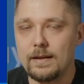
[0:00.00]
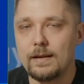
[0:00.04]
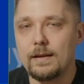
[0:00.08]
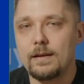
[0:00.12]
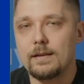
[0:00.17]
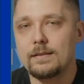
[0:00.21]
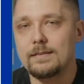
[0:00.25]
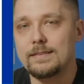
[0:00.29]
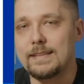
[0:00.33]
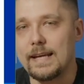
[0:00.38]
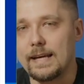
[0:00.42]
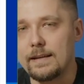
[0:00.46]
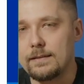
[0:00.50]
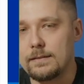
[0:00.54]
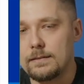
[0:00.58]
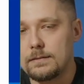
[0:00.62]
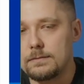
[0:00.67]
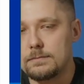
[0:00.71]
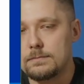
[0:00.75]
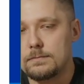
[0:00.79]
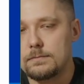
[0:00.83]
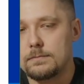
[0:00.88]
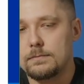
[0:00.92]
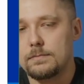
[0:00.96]
Then,
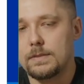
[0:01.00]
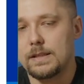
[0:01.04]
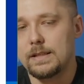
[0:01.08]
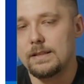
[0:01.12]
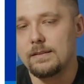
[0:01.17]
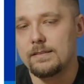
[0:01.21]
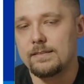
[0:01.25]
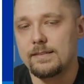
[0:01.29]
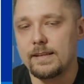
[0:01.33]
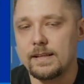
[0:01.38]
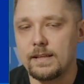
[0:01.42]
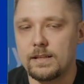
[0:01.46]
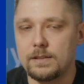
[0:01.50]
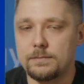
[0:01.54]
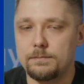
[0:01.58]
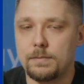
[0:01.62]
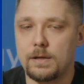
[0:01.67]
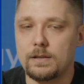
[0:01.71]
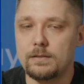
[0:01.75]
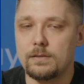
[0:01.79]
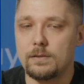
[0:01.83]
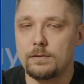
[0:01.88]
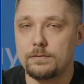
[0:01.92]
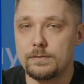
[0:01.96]
in second
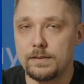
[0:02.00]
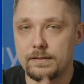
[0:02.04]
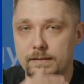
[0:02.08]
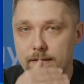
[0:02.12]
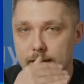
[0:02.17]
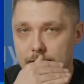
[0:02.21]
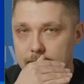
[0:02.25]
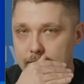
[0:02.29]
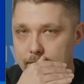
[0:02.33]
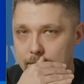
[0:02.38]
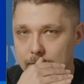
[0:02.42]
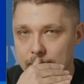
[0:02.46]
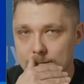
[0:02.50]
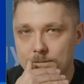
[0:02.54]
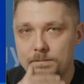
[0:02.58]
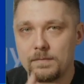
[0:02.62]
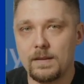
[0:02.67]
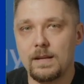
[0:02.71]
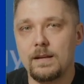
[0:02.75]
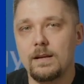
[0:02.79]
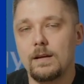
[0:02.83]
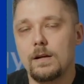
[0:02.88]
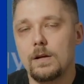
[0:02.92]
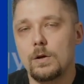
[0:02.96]
part of this class,
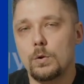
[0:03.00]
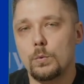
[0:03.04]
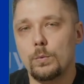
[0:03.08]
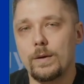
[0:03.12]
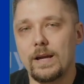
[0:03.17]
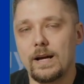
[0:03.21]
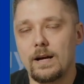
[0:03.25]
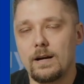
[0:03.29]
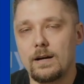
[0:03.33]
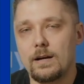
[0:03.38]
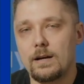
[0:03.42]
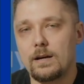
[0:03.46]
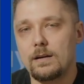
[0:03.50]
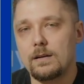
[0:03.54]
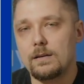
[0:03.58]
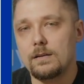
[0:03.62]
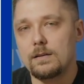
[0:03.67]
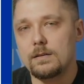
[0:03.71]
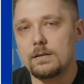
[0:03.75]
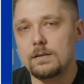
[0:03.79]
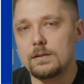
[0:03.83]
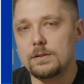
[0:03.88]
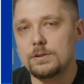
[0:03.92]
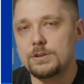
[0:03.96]
we are
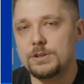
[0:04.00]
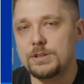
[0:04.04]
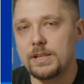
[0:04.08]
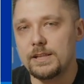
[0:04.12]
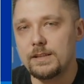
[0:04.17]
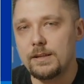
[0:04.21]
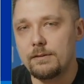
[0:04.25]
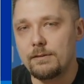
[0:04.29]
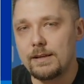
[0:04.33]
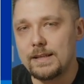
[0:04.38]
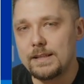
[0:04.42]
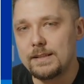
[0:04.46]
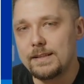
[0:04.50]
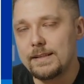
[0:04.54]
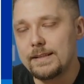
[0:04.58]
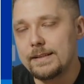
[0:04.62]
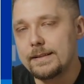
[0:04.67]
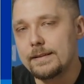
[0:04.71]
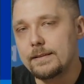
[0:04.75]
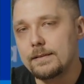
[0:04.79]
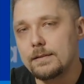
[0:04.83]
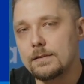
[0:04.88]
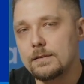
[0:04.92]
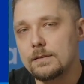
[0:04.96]

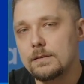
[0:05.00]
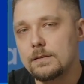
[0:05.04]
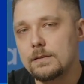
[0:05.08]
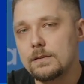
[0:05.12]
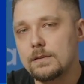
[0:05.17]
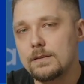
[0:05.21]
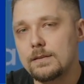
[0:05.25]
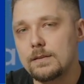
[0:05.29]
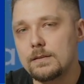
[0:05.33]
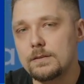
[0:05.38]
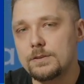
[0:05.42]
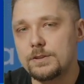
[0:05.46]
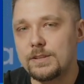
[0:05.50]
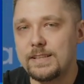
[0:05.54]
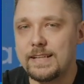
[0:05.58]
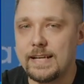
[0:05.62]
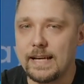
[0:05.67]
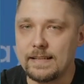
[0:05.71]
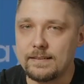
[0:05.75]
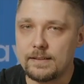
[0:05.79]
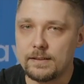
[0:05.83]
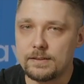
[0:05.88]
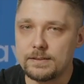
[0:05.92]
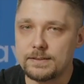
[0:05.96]
generating
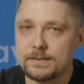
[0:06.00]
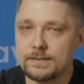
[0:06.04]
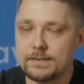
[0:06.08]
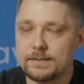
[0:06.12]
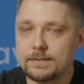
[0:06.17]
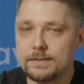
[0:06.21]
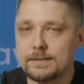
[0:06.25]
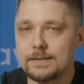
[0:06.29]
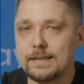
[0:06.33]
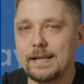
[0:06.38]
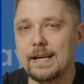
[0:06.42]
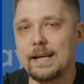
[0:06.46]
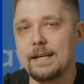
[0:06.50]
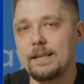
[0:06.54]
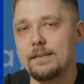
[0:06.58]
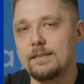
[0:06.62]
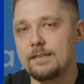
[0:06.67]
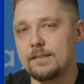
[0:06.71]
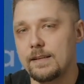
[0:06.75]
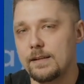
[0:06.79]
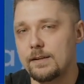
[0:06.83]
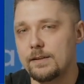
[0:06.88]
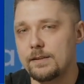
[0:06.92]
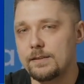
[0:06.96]
getters and
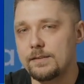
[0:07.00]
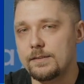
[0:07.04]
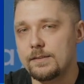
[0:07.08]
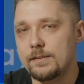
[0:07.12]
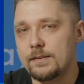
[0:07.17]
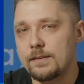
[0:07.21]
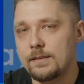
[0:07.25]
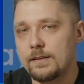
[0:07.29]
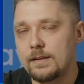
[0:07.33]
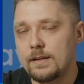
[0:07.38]
setters.